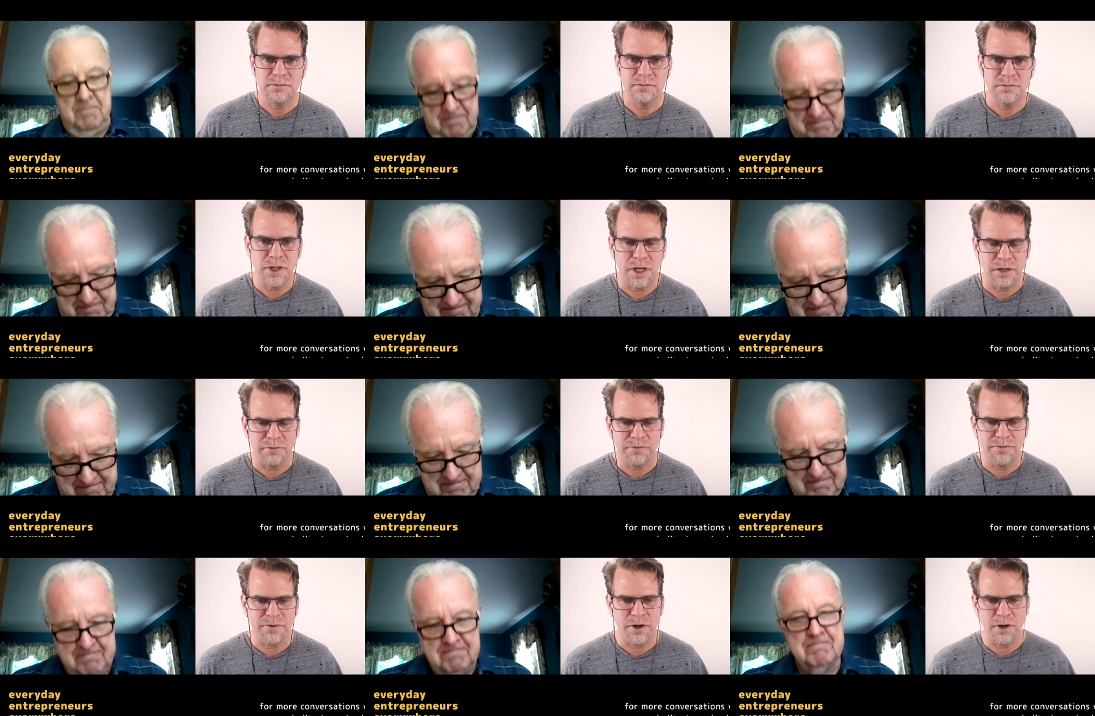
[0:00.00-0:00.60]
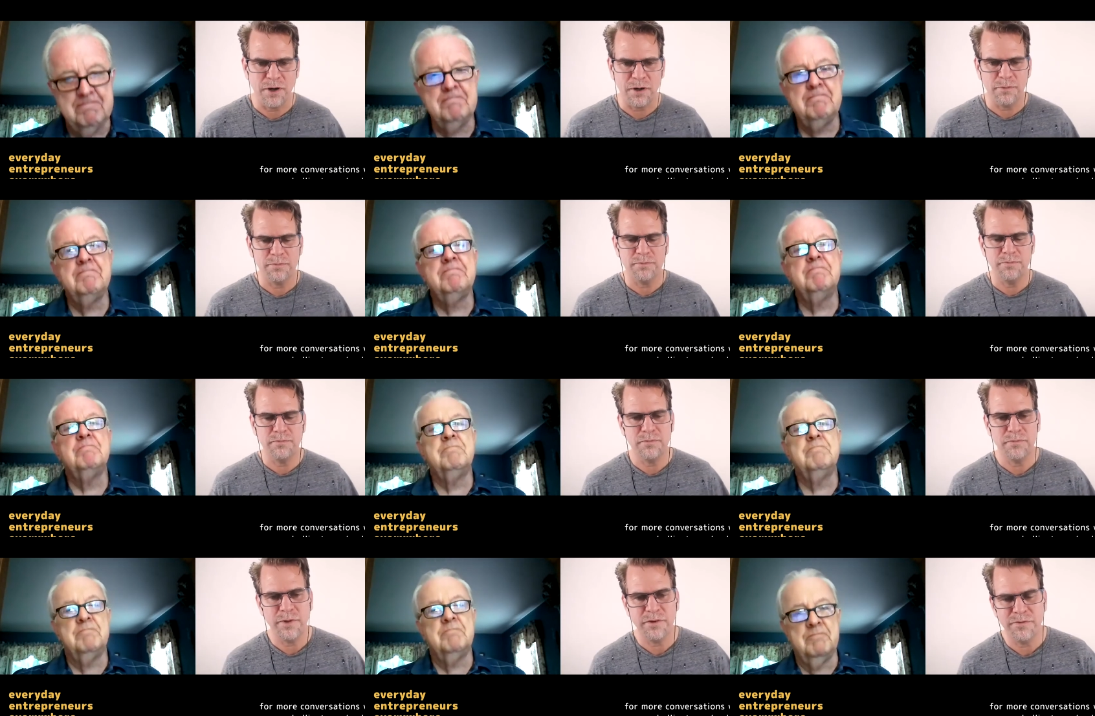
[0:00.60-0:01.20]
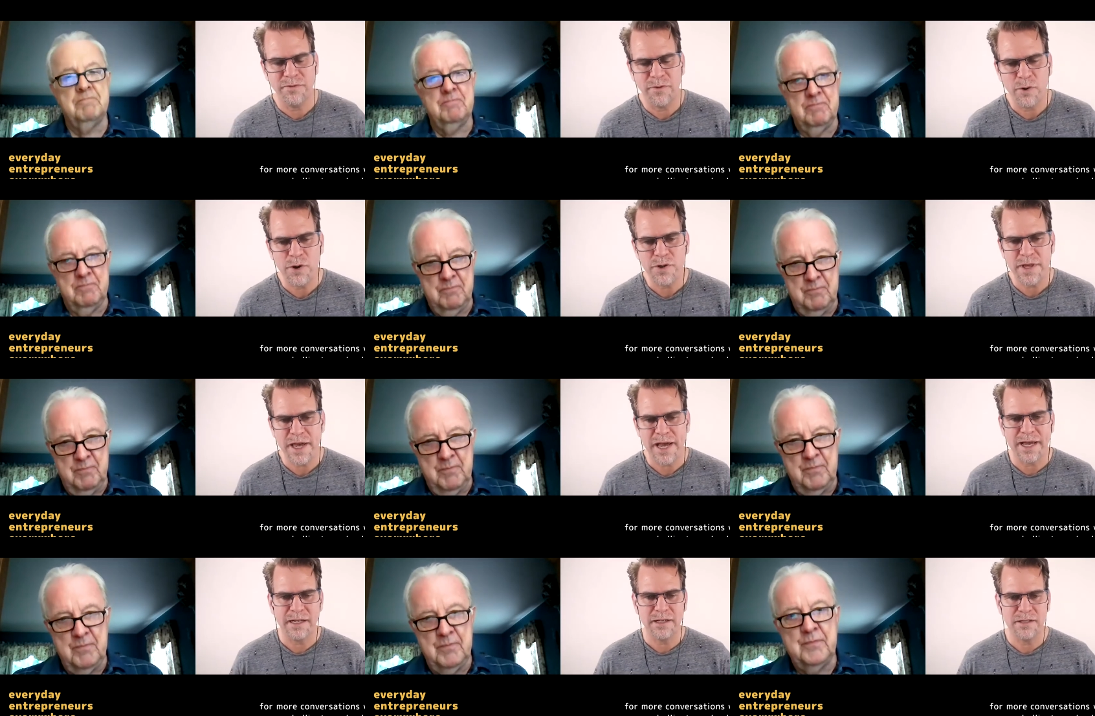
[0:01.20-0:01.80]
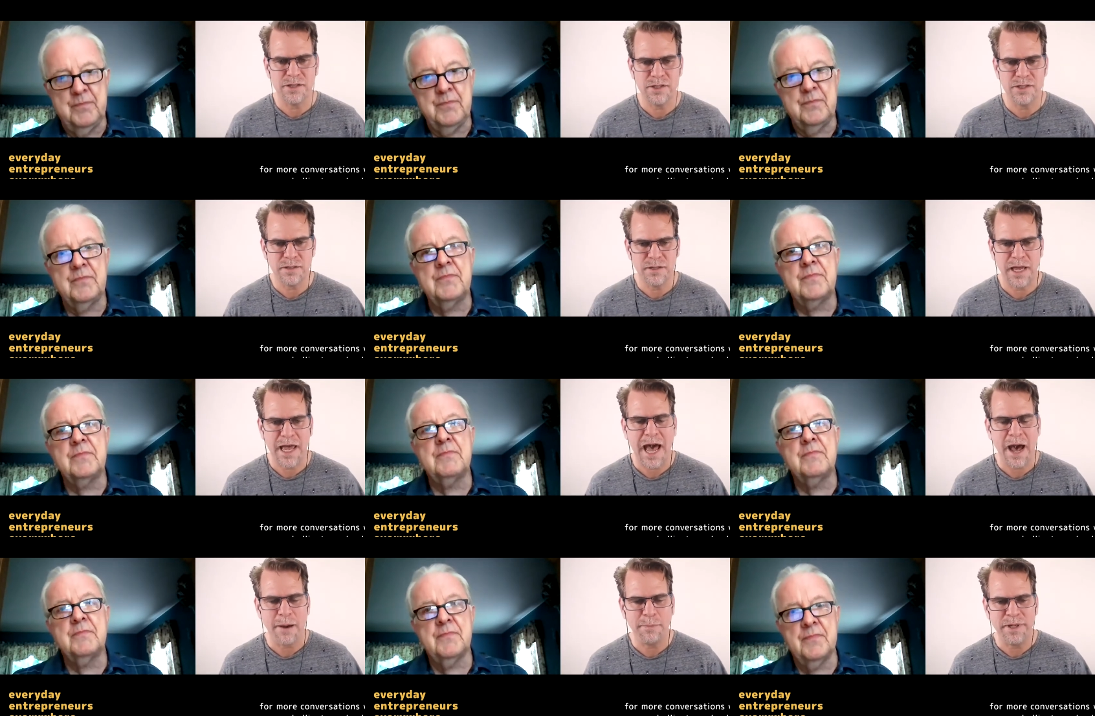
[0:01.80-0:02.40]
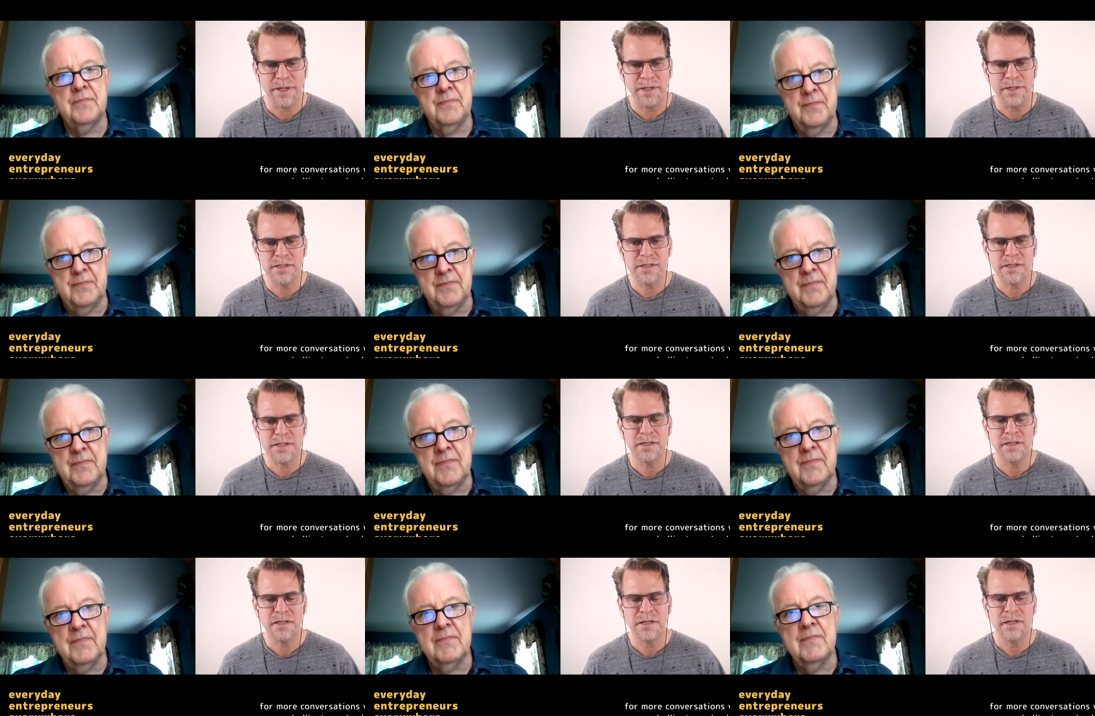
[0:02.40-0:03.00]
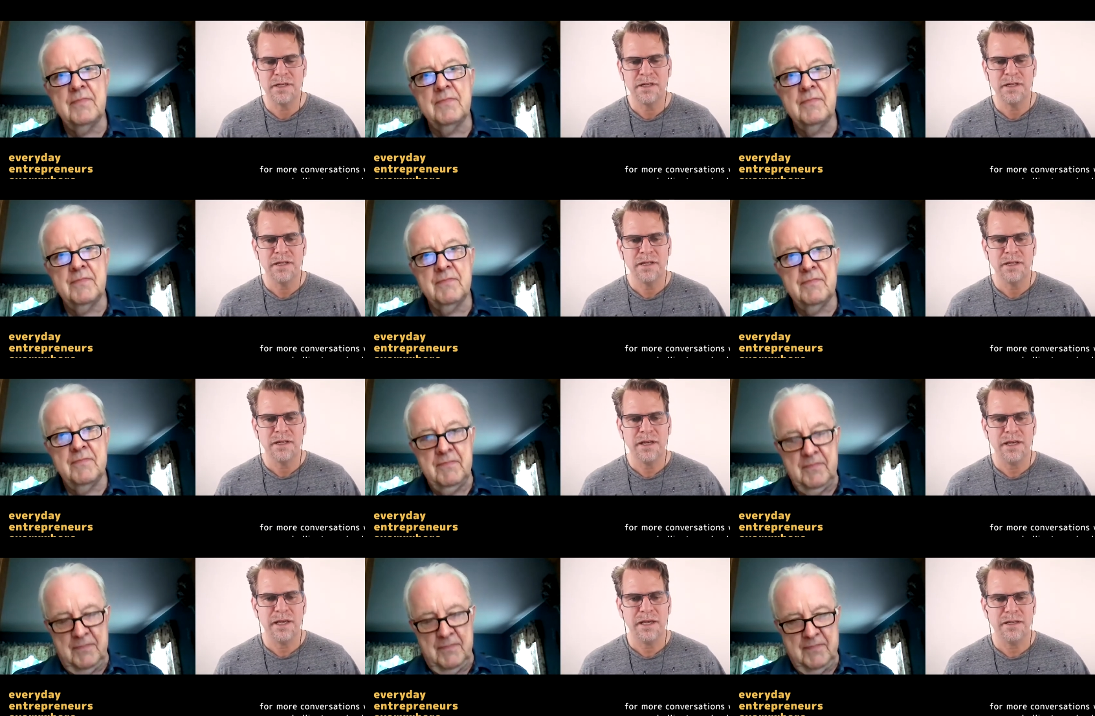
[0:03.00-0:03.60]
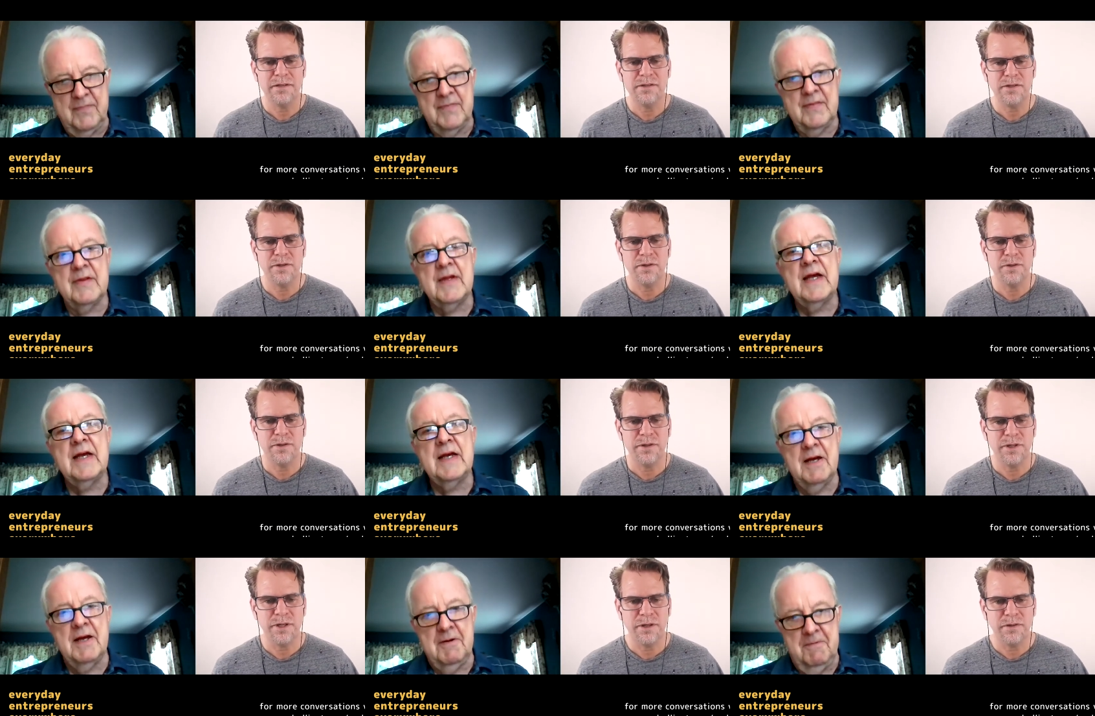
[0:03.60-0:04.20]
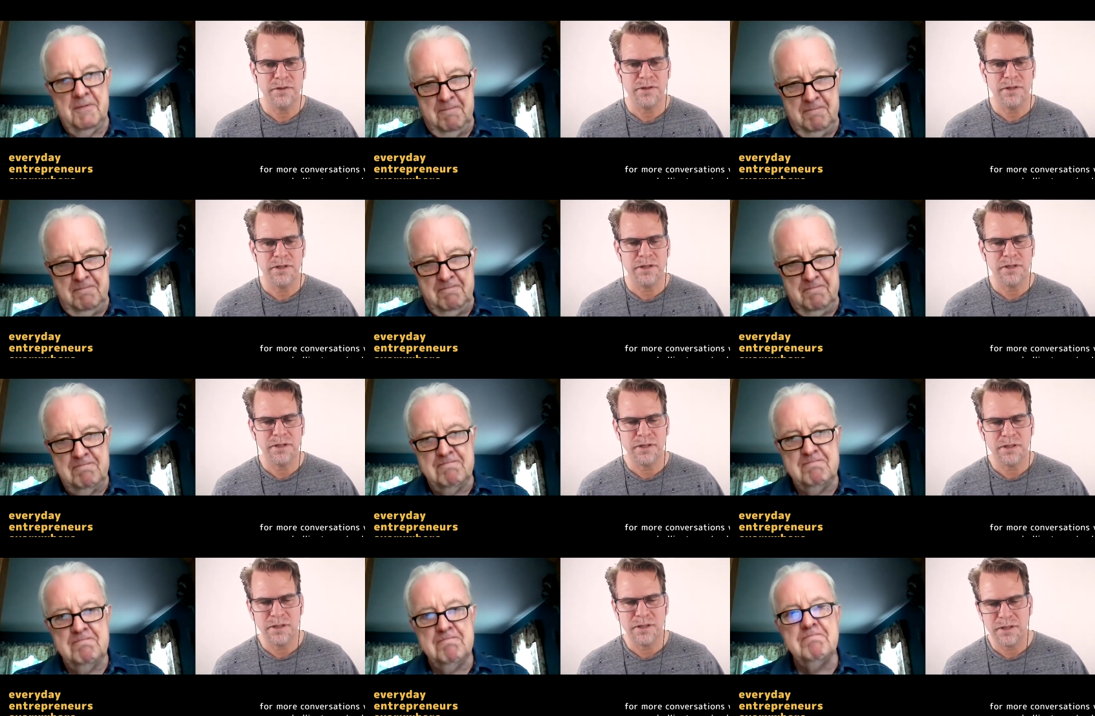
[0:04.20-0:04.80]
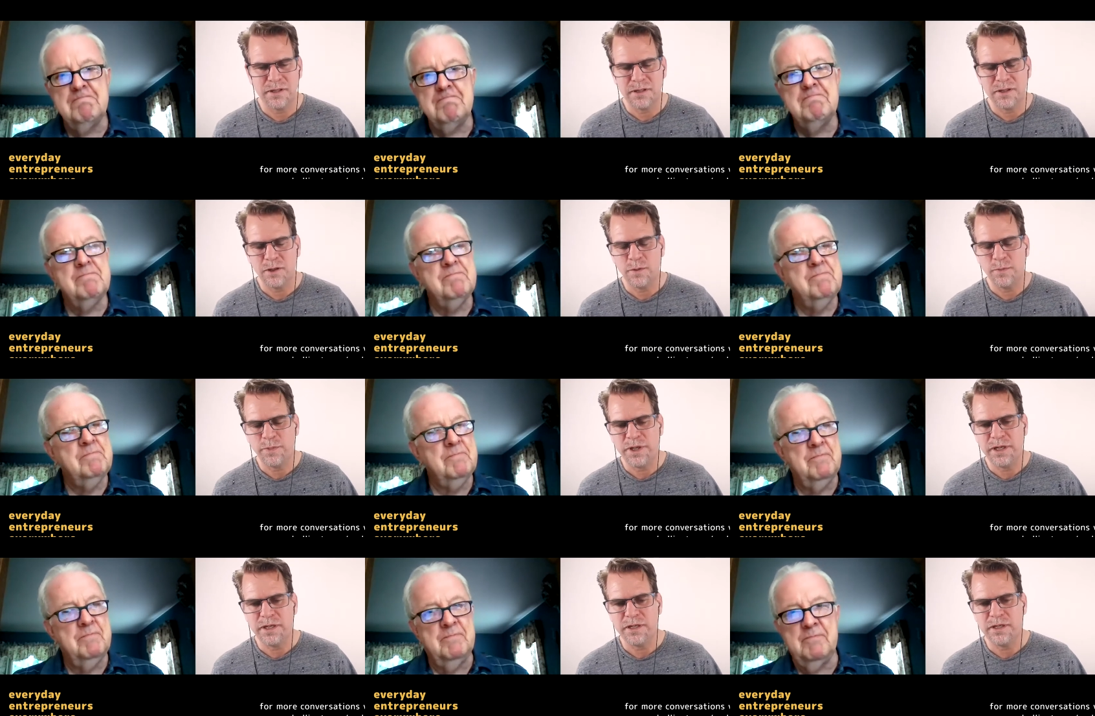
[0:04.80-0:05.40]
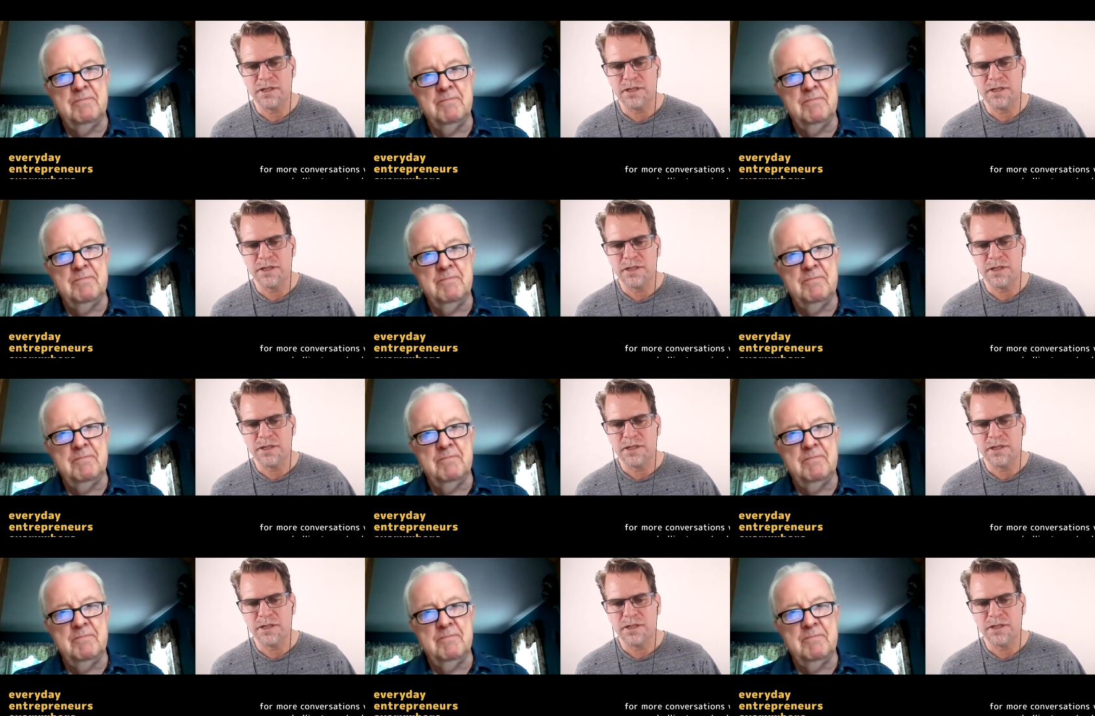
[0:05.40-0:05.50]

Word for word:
Speaker 1: not far before that just happened. And so, you know, European